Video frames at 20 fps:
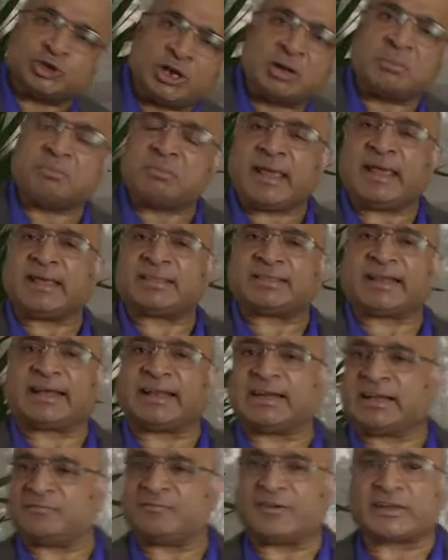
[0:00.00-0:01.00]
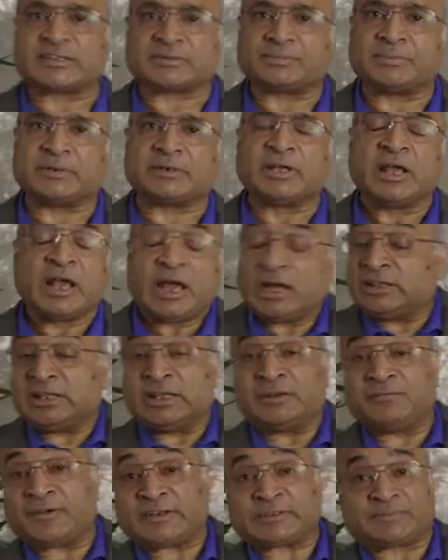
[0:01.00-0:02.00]
I make that investment? And the
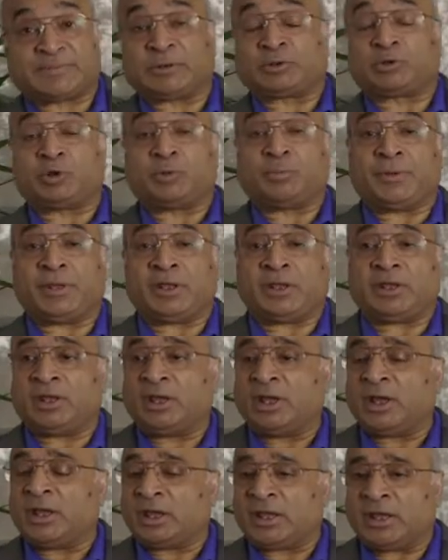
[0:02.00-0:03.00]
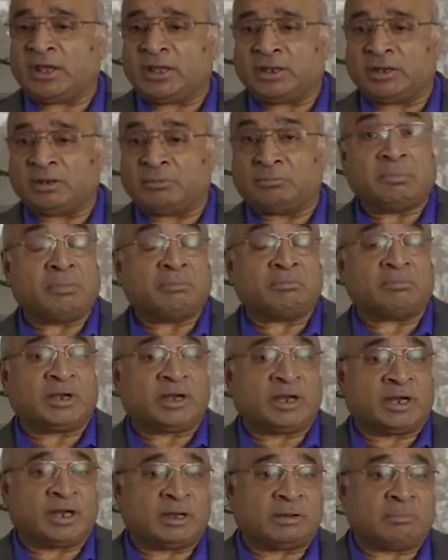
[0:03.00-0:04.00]
investment could be in
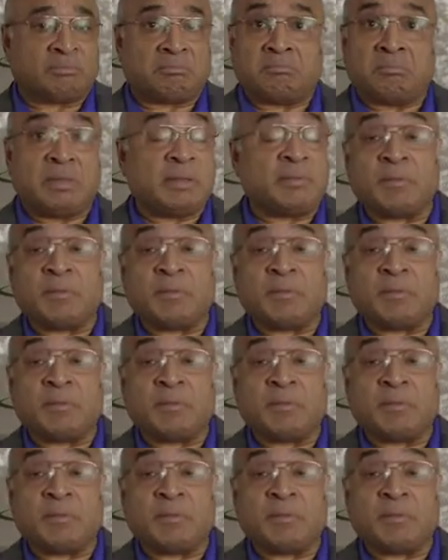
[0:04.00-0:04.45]
maybe